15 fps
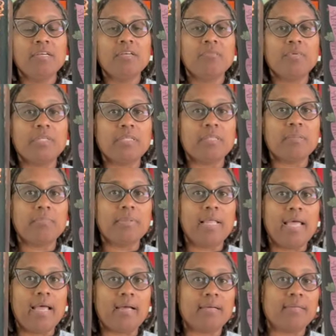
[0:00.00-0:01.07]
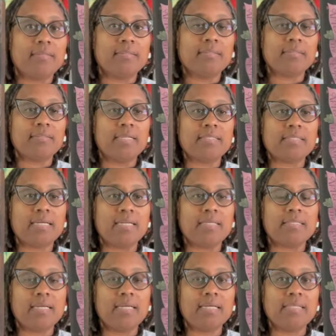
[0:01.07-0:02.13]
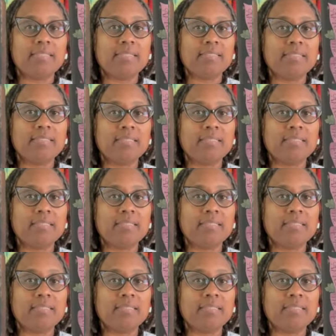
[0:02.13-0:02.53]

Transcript: with the black. So that's kind of nice.